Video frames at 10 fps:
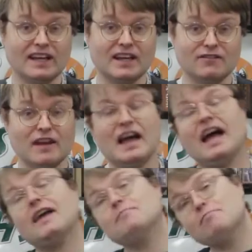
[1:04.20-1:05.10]
high enough,
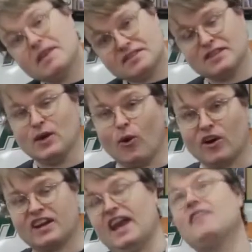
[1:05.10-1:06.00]
I miss the
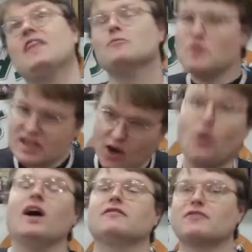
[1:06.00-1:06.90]
orc. And then we
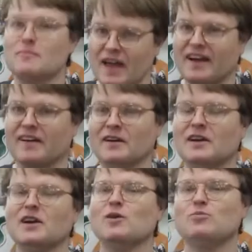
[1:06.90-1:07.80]
go on from there.
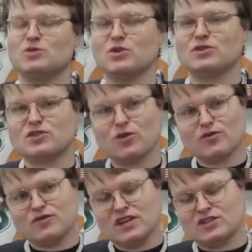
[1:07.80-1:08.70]
So it
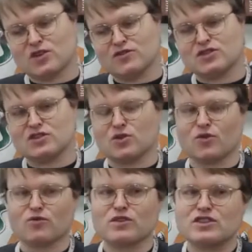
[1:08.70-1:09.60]
serves to
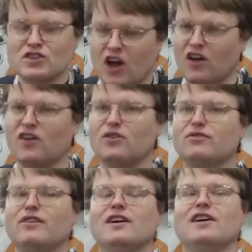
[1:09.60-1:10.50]
sort of
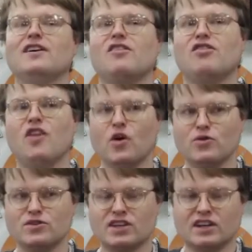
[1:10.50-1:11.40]
resolve
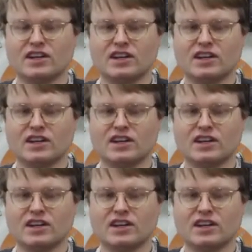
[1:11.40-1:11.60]
those